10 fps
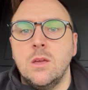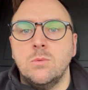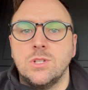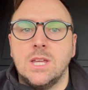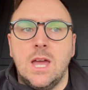
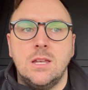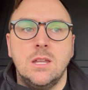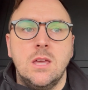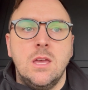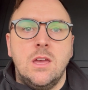which again,
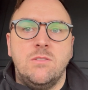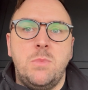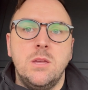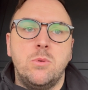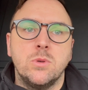if
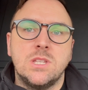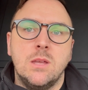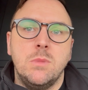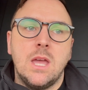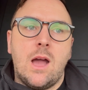people see
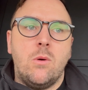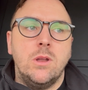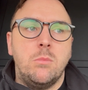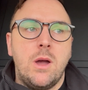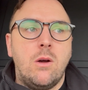me out and
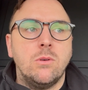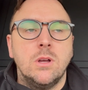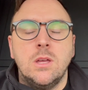about,